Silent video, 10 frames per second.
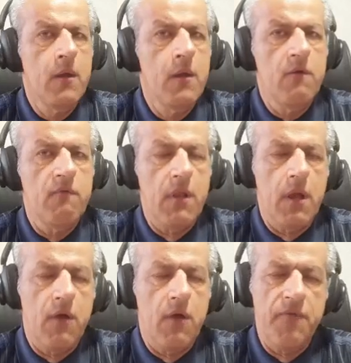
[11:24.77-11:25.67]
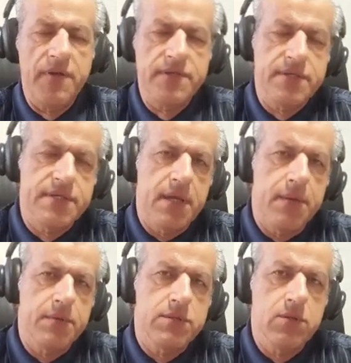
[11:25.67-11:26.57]
Well, our first step is
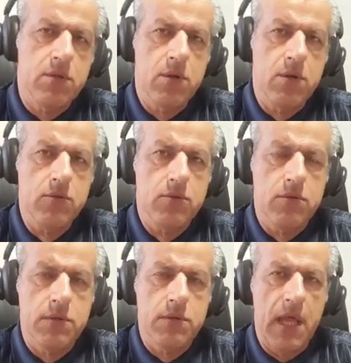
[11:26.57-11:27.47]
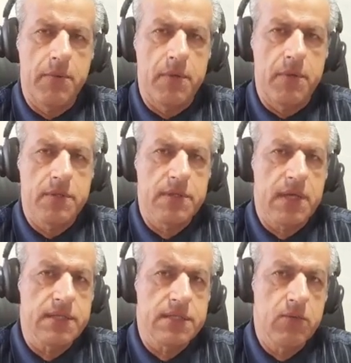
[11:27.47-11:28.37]
to go to the tables and see
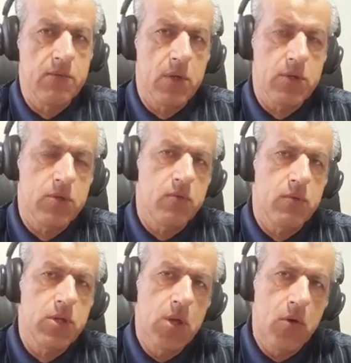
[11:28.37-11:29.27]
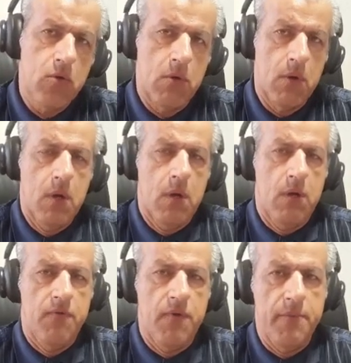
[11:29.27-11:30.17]
what do we know
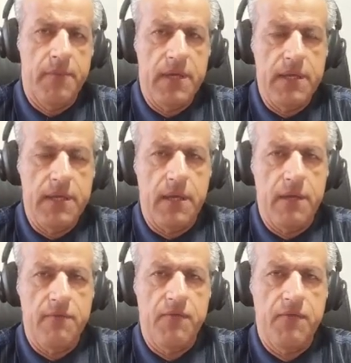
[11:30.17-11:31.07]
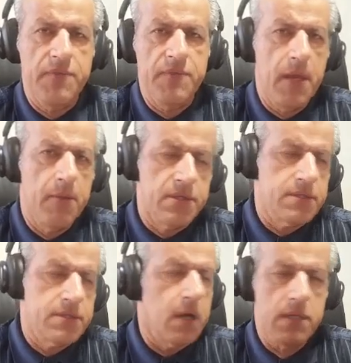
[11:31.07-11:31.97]
from ethane from tables,
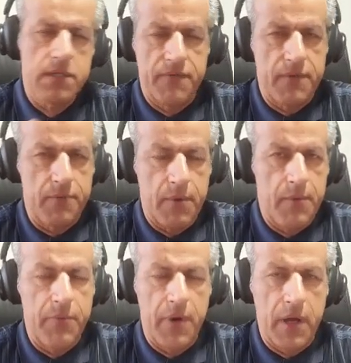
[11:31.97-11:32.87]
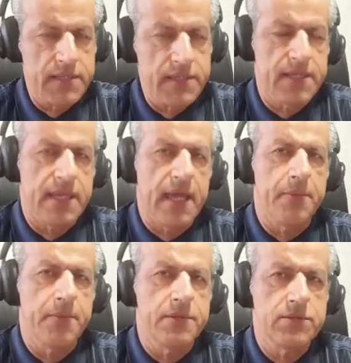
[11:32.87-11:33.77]
regardless of the process that
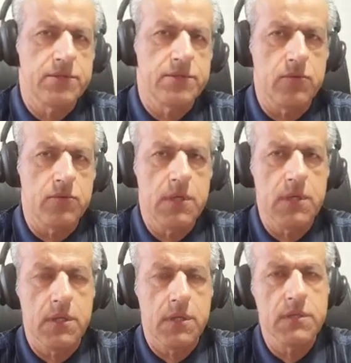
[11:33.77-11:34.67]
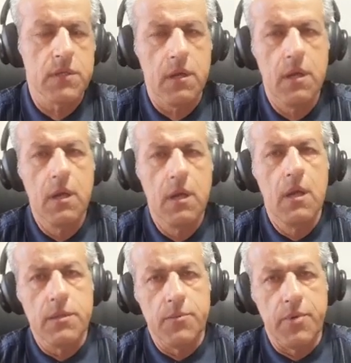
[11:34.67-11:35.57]
happens to it. These are the
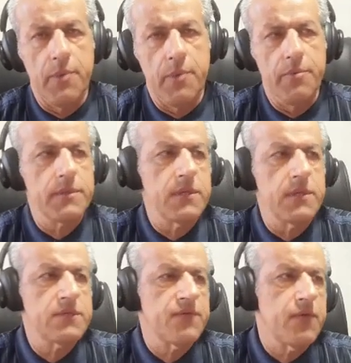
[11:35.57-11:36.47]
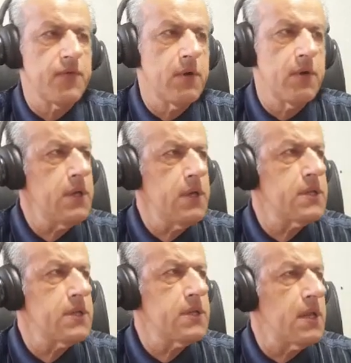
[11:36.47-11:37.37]
properties for ethane.
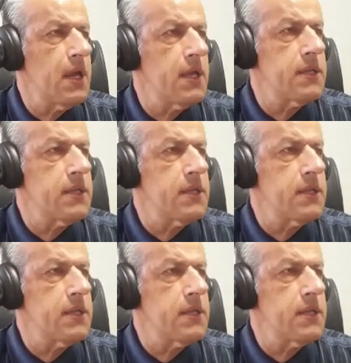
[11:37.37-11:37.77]
And